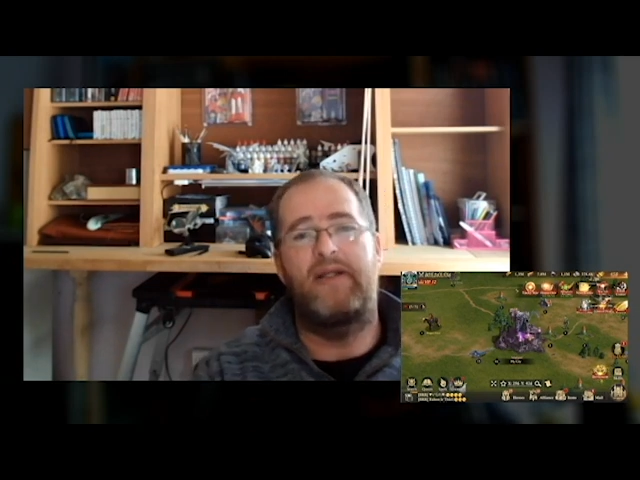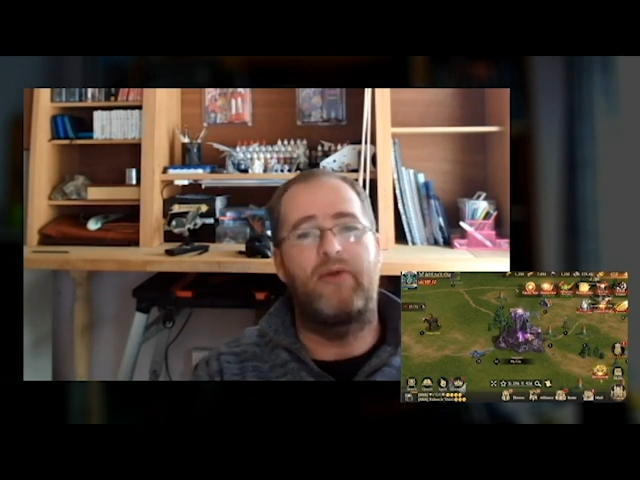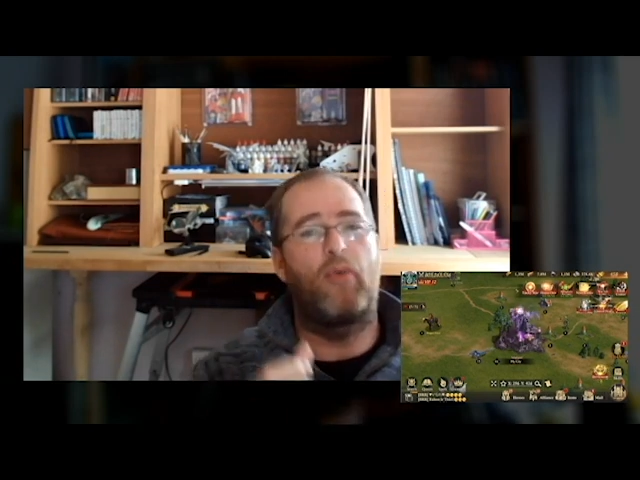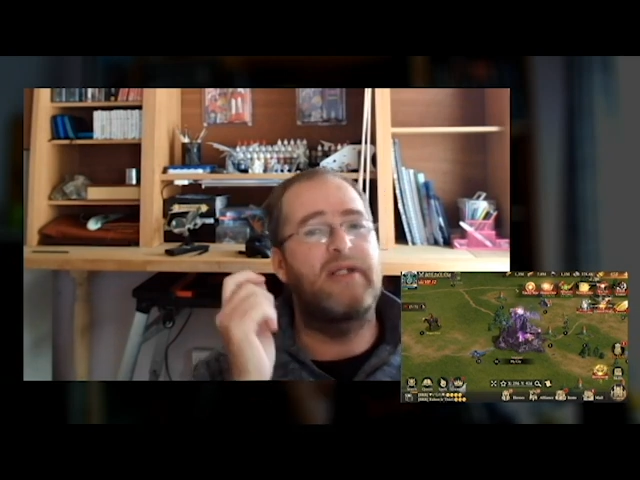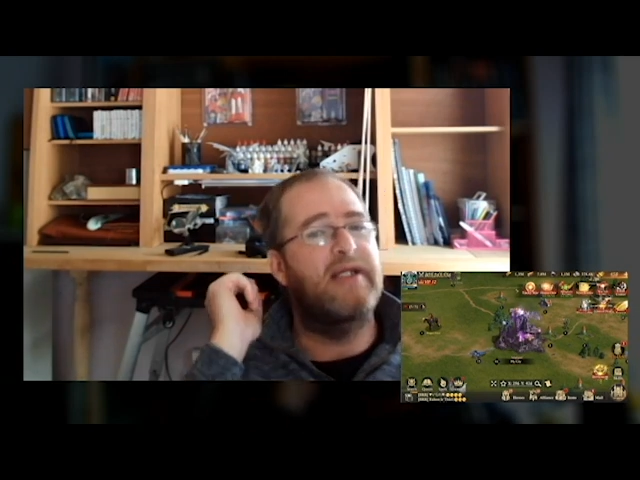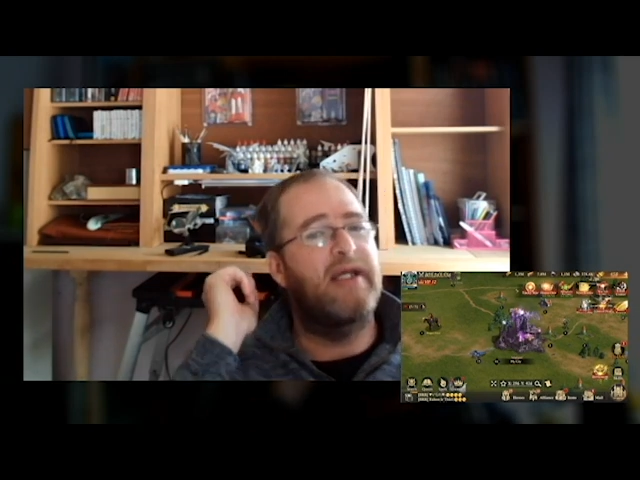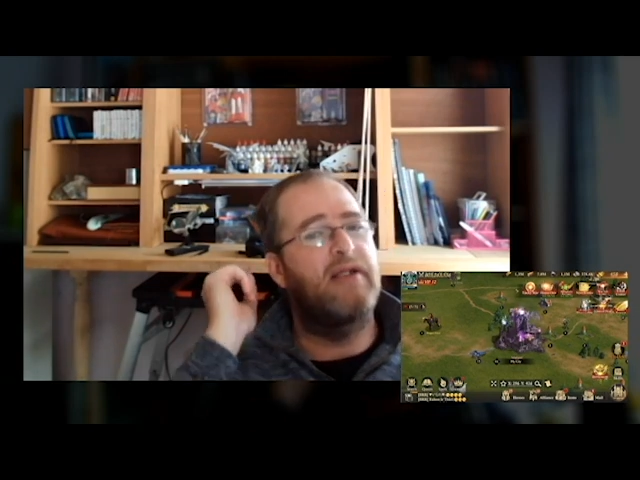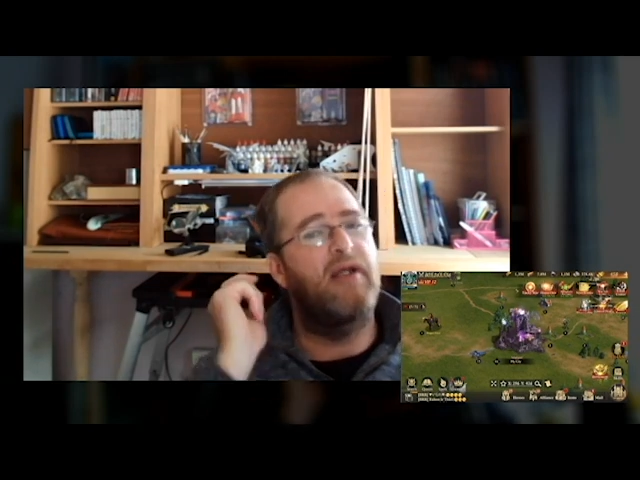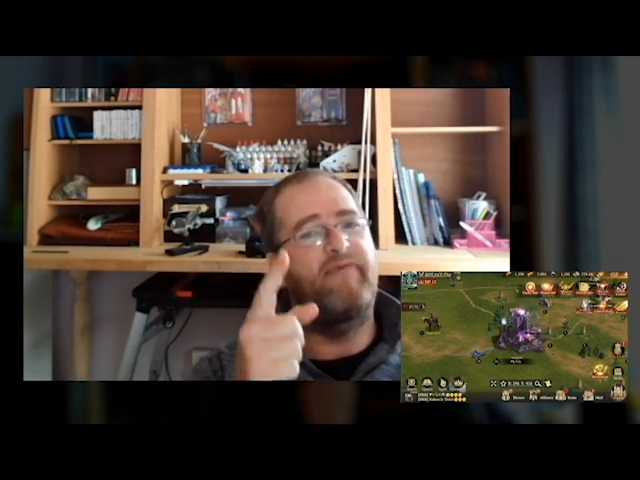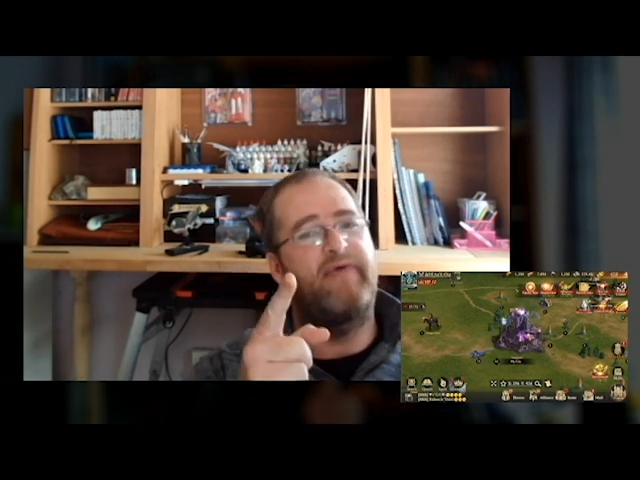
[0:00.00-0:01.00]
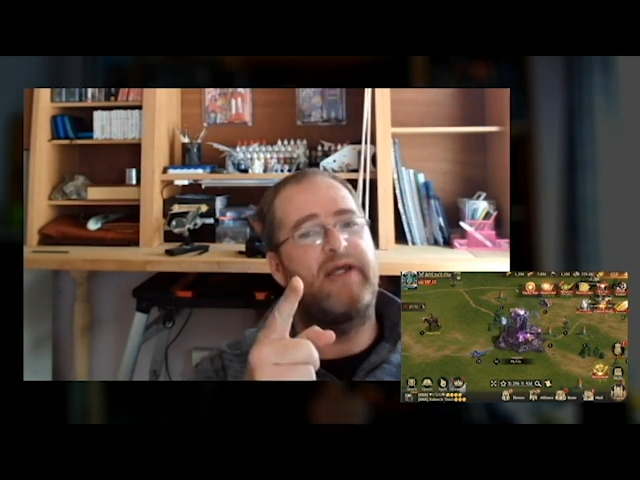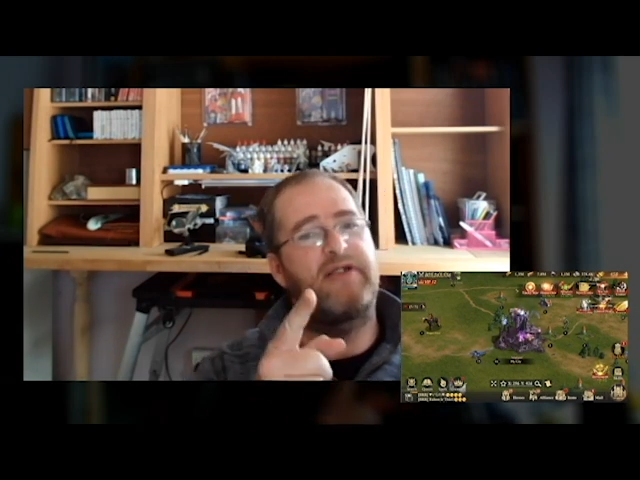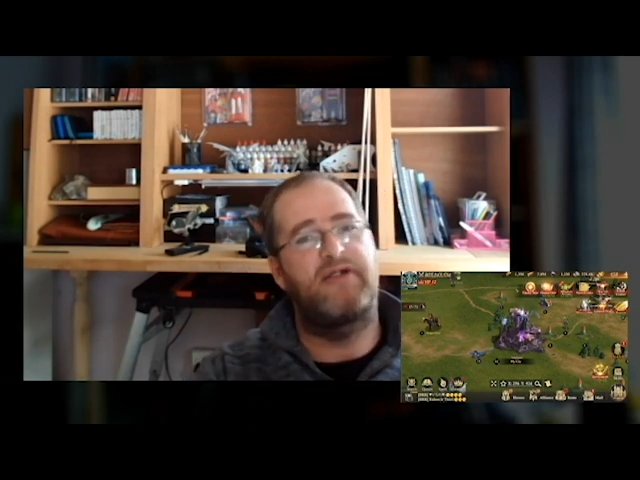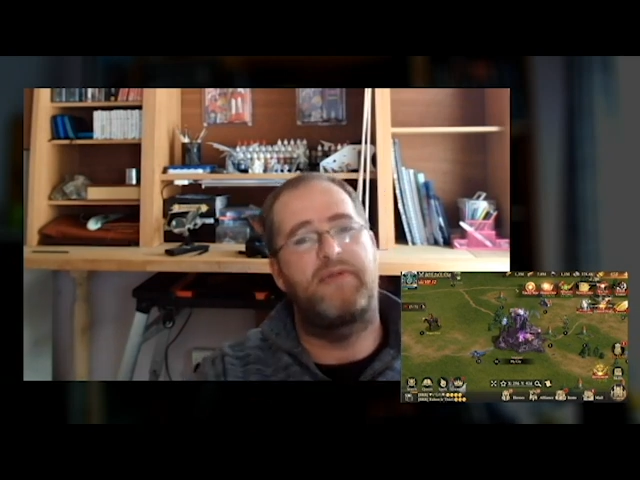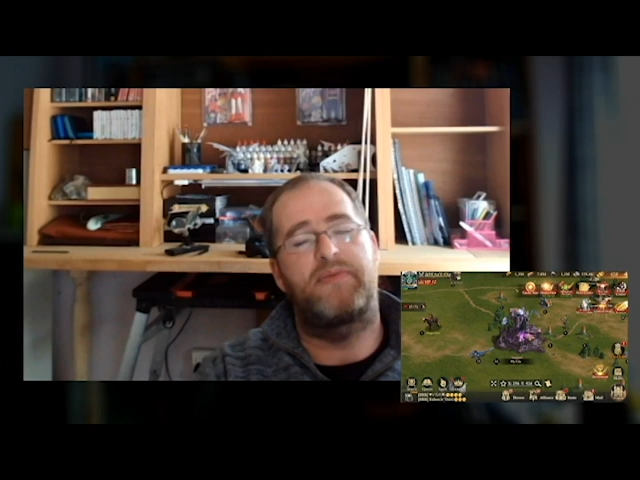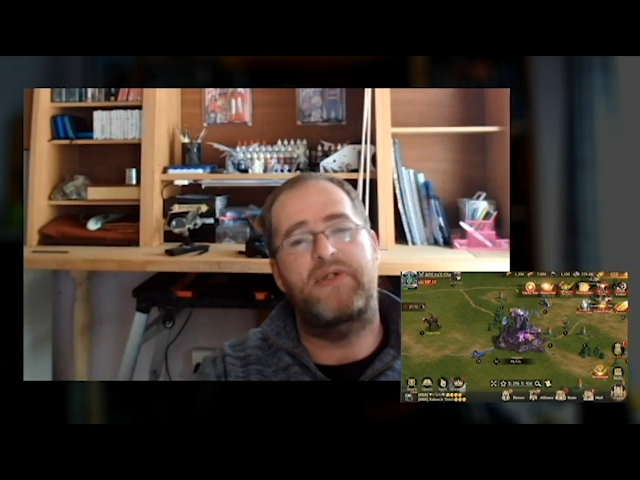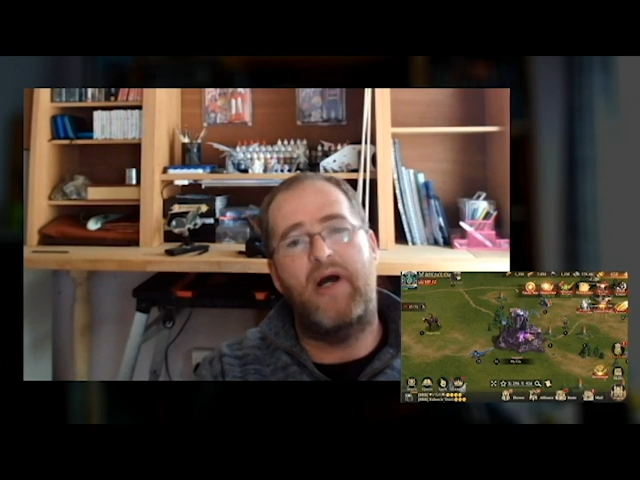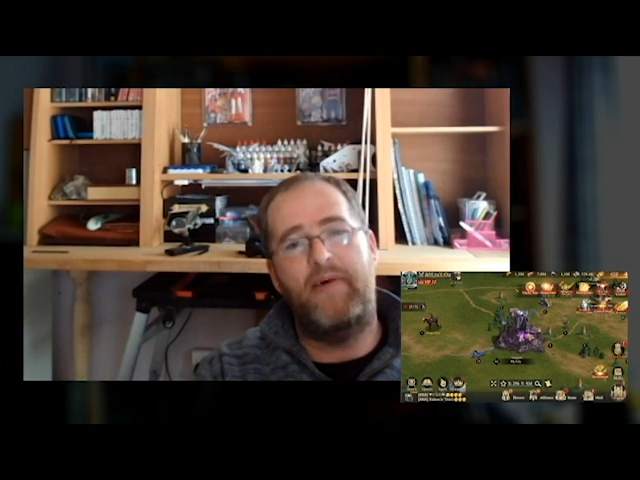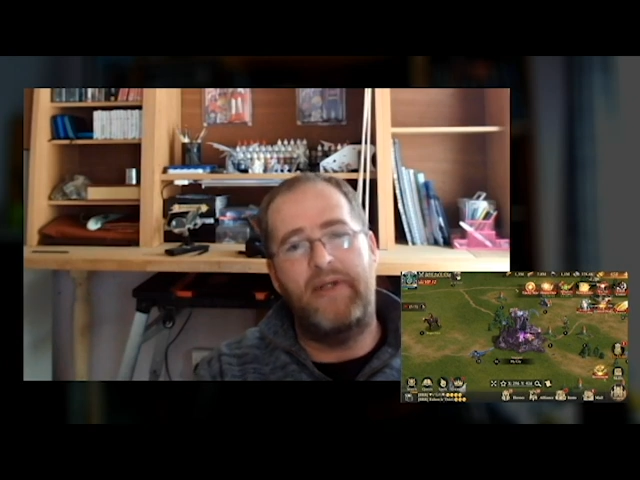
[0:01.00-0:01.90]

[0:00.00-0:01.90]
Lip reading: And once again, don't forget to subscribe